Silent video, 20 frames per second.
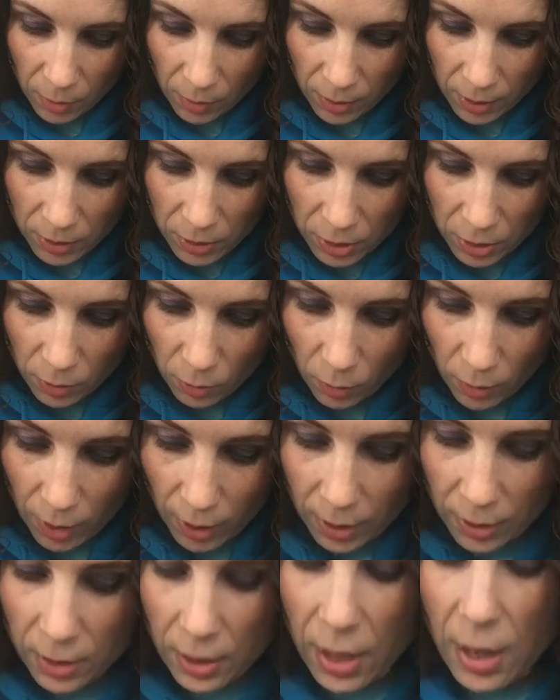going to
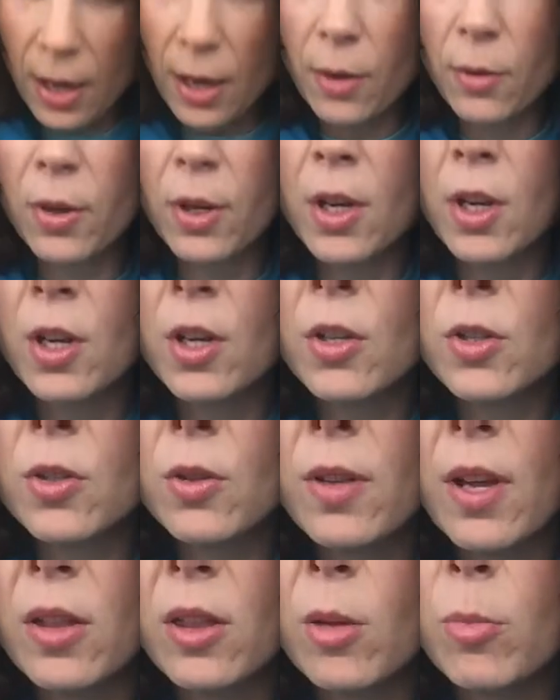work now
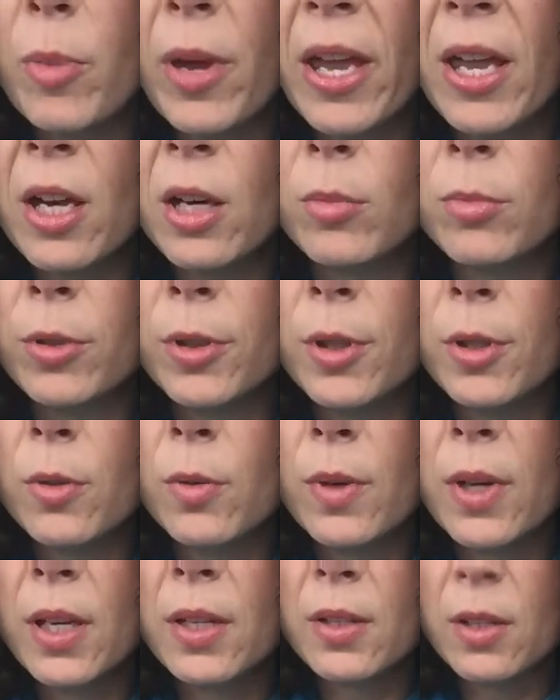so that the pale
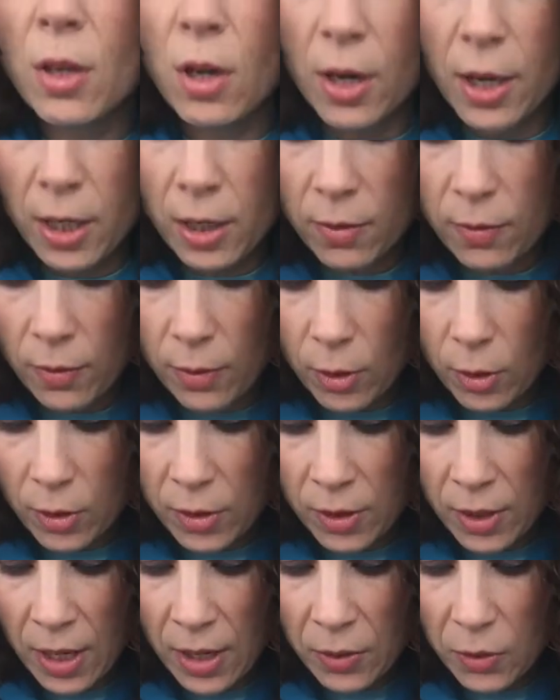blue is kind of
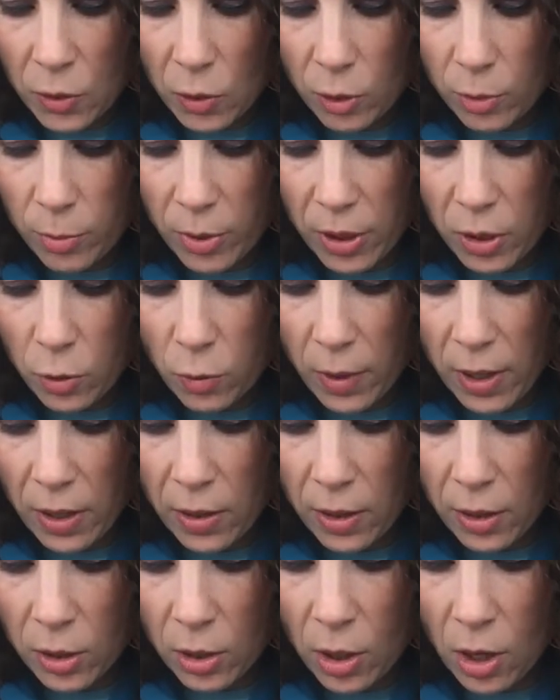nestled
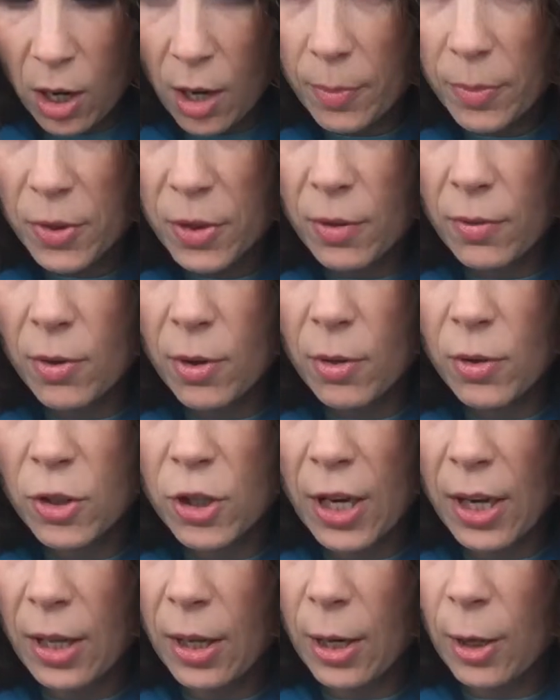between the tops of those
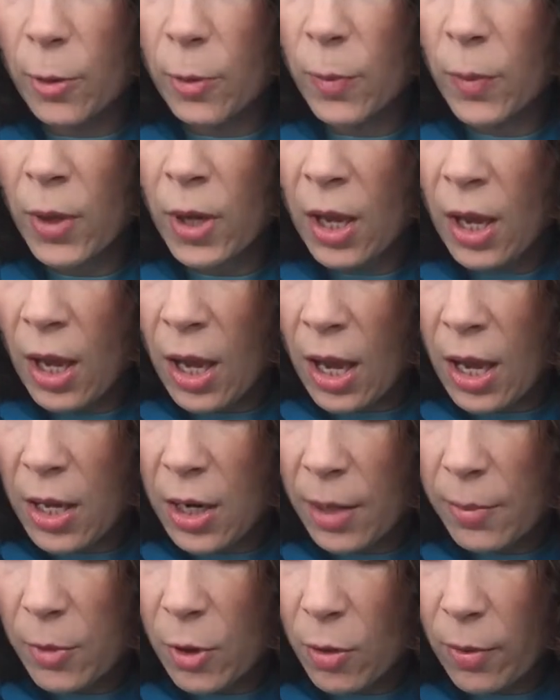yellow.
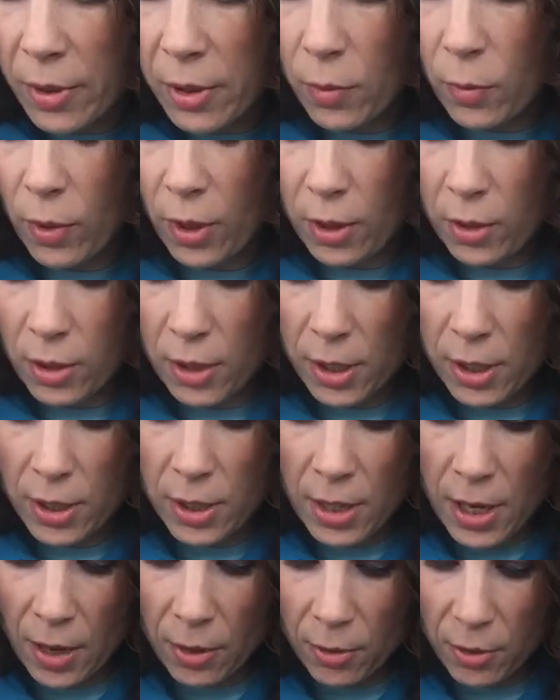And I'm going to work on
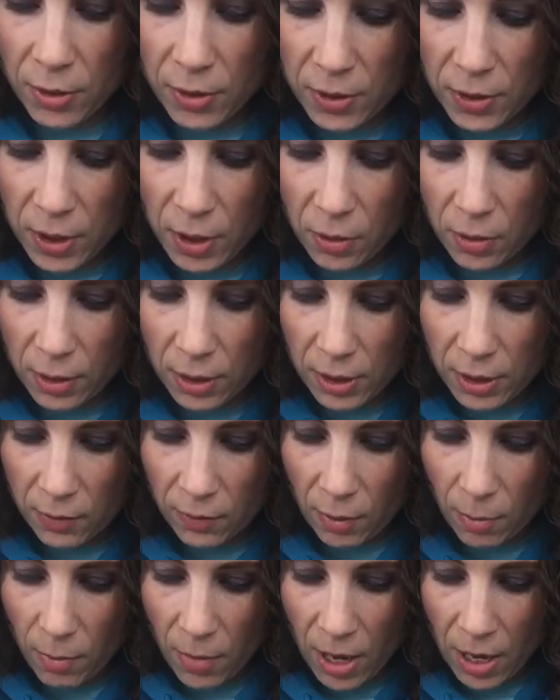another series
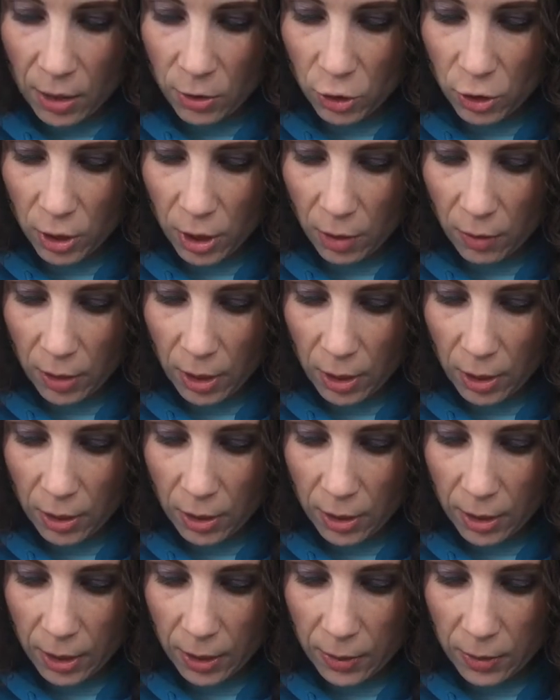of imaginary
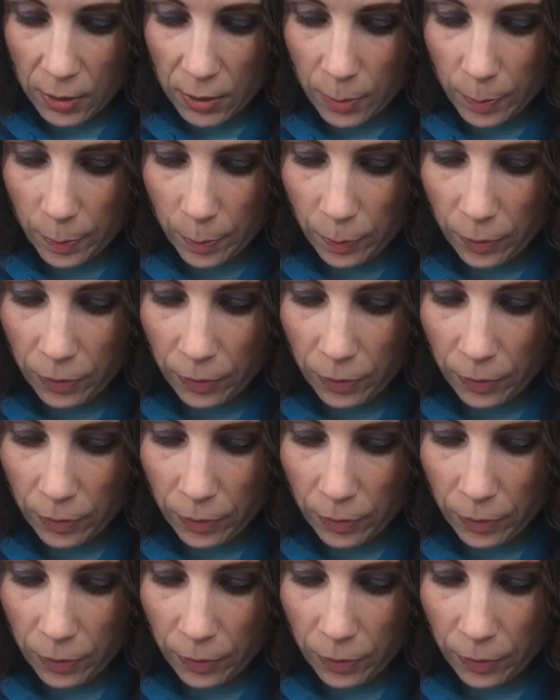lines.